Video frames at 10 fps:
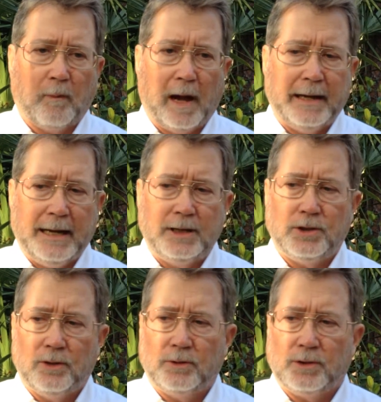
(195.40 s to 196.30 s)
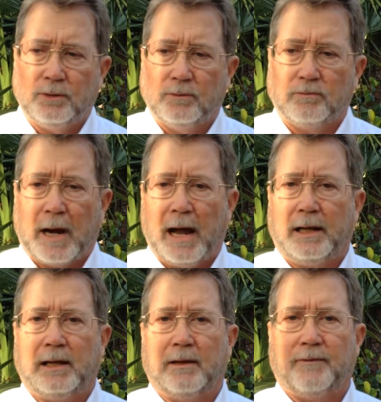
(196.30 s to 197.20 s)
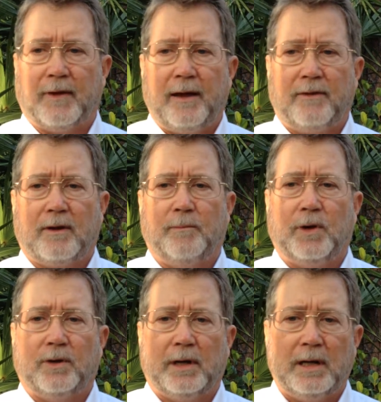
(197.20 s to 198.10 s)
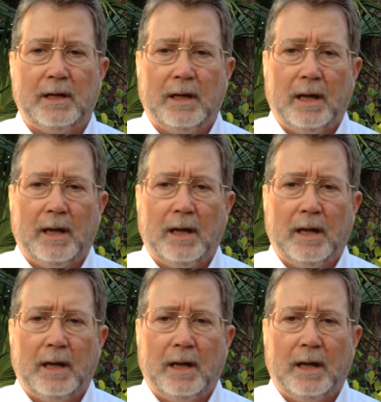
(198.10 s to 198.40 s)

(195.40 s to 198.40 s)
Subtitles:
I need you to rally the faith community,